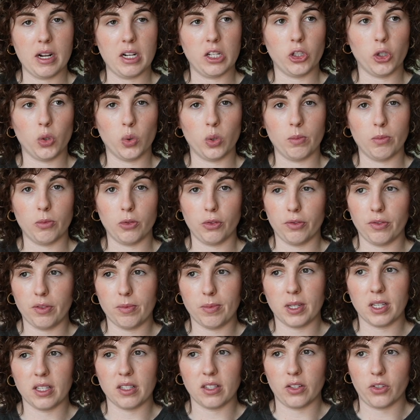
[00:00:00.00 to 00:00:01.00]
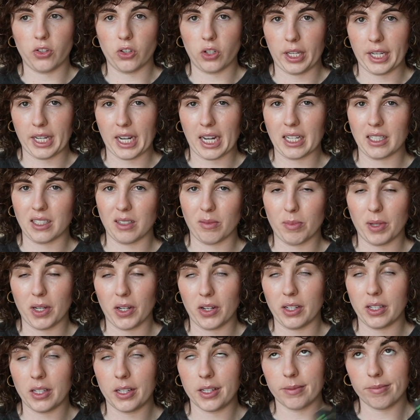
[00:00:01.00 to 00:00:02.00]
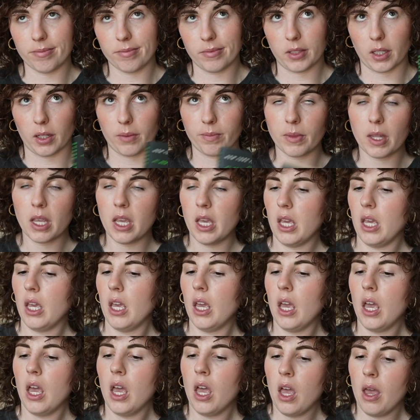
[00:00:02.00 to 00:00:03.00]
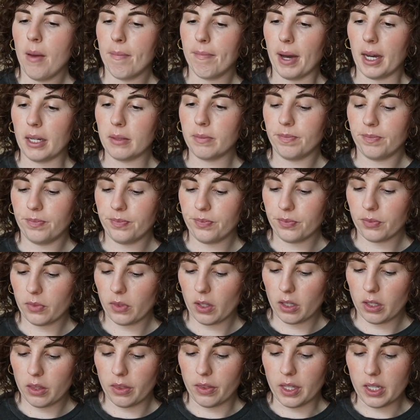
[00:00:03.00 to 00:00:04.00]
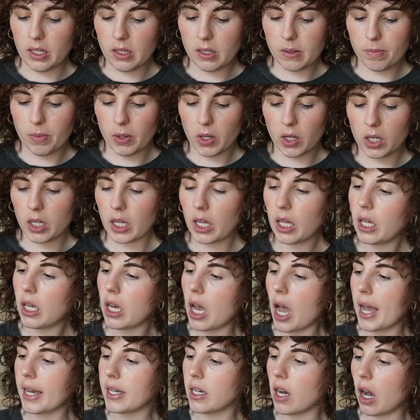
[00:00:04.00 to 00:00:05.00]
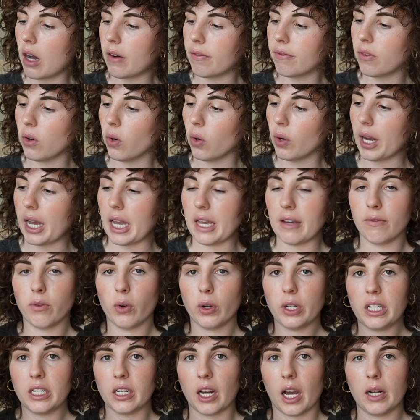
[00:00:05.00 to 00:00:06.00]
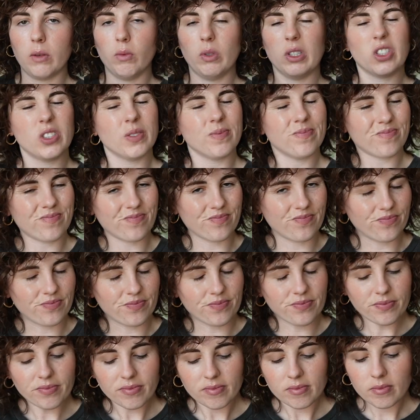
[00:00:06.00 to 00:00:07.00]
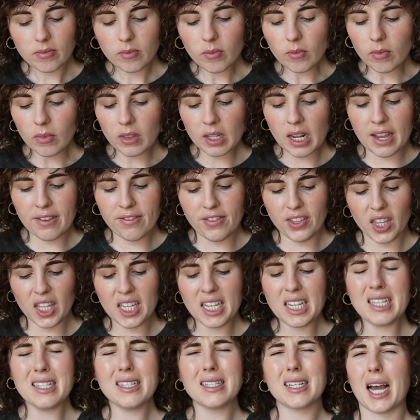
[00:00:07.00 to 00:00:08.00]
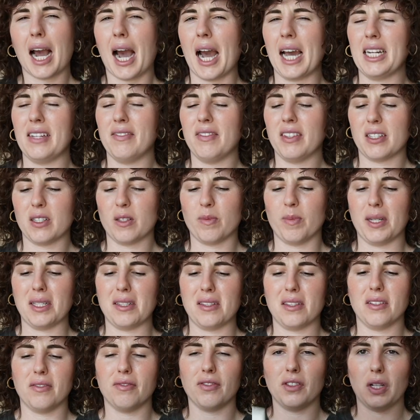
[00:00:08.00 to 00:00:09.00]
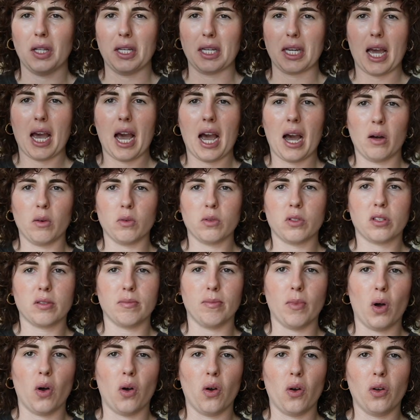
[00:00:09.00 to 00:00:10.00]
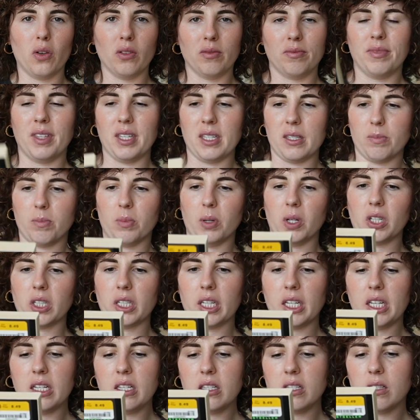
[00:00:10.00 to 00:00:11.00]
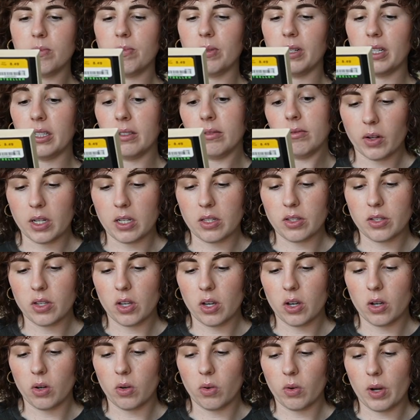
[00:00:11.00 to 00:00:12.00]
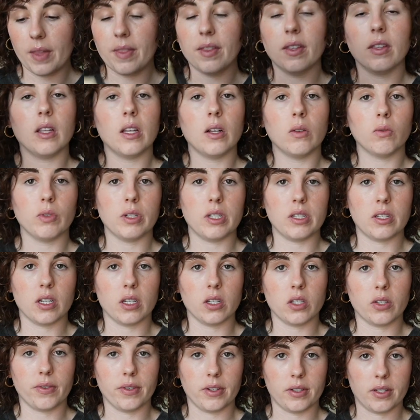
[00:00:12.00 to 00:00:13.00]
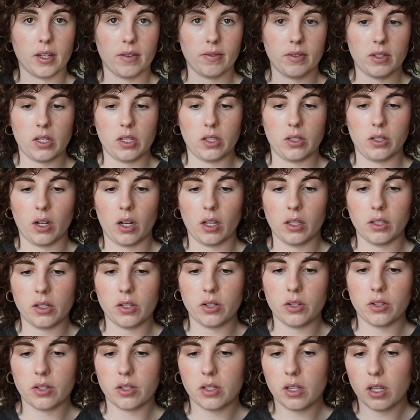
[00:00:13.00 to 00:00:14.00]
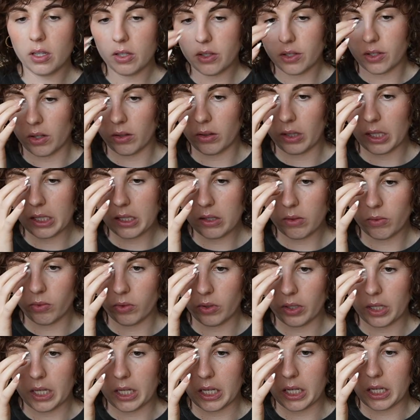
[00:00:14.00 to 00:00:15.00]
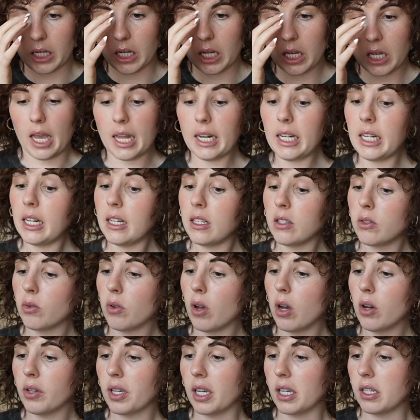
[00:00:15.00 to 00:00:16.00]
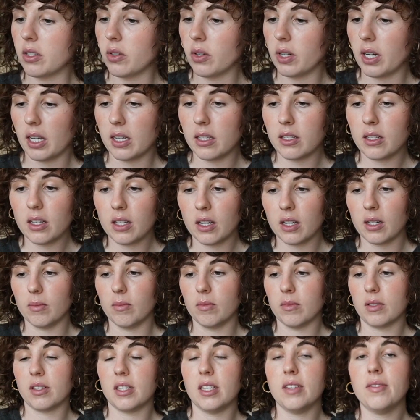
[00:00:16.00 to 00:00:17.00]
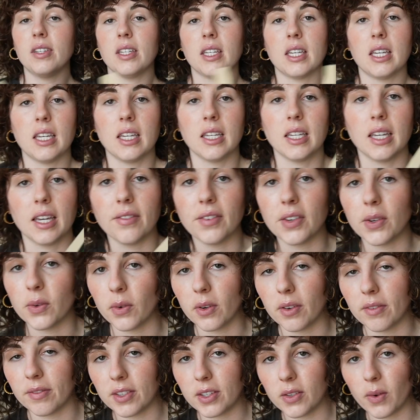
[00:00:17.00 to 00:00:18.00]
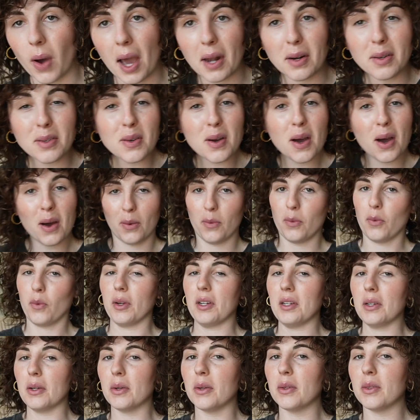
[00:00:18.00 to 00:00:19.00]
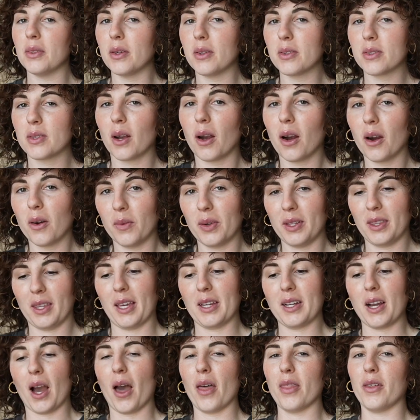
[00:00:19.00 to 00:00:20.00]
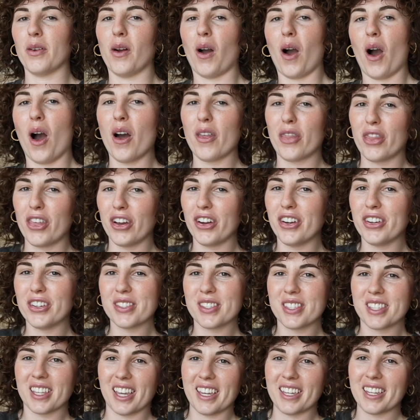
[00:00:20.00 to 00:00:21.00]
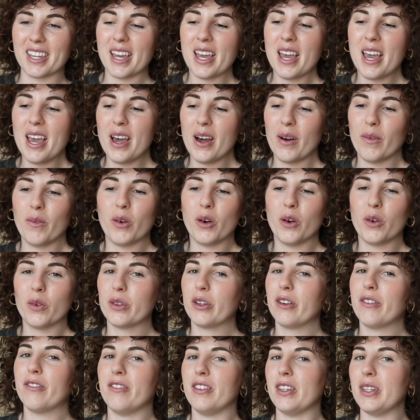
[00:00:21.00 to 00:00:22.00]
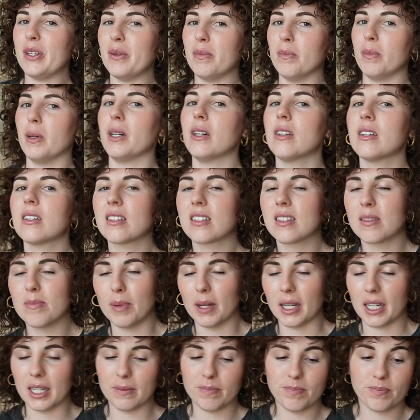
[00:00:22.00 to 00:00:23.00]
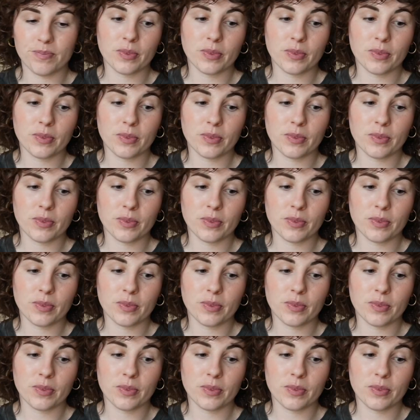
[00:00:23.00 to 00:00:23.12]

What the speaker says: into a movie because then you're like kind of comparing it. So, but this book I got for $8.49, which I feel like it's kind of expensive for like how small this book is, but okay, so, and then it retails for $17. So let's read. And it has, okay, so it has, Stephen King gave it a review. I don't know how real those are when like other authors like will review books, but